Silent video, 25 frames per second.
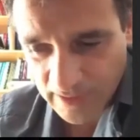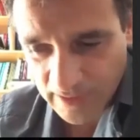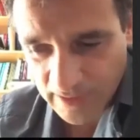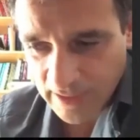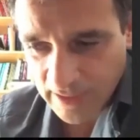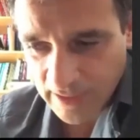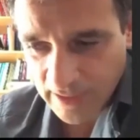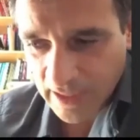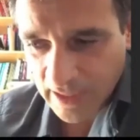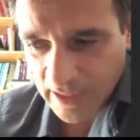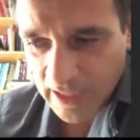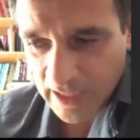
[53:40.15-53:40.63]

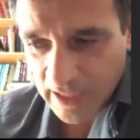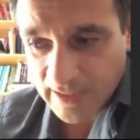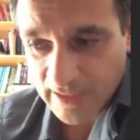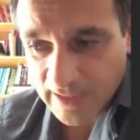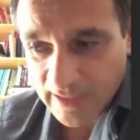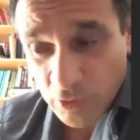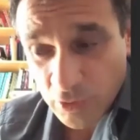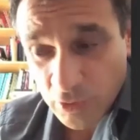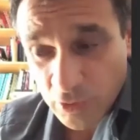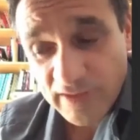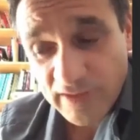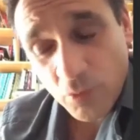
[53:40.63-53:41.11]
Mm. And
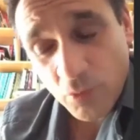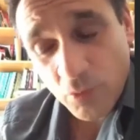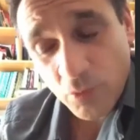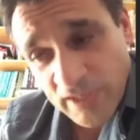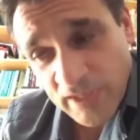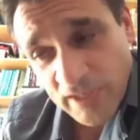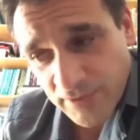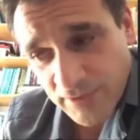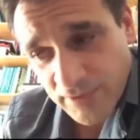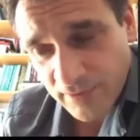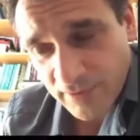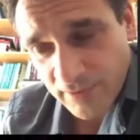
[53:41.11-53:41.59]
actually the
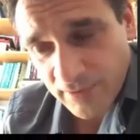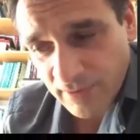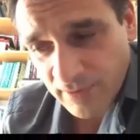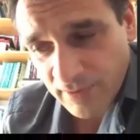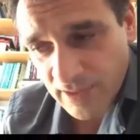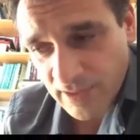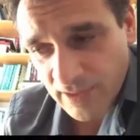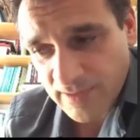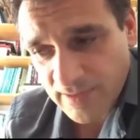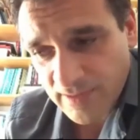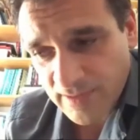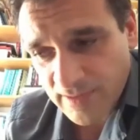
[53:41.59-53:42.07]
winter
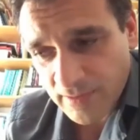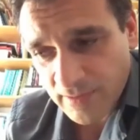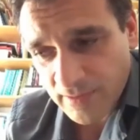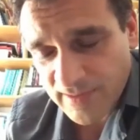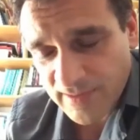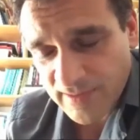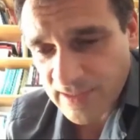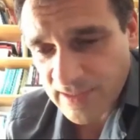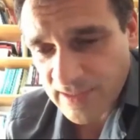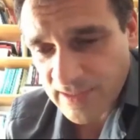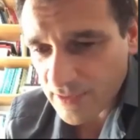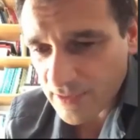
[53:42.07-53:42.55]
is the
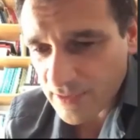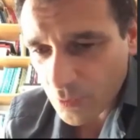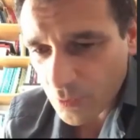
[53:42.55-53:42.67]
season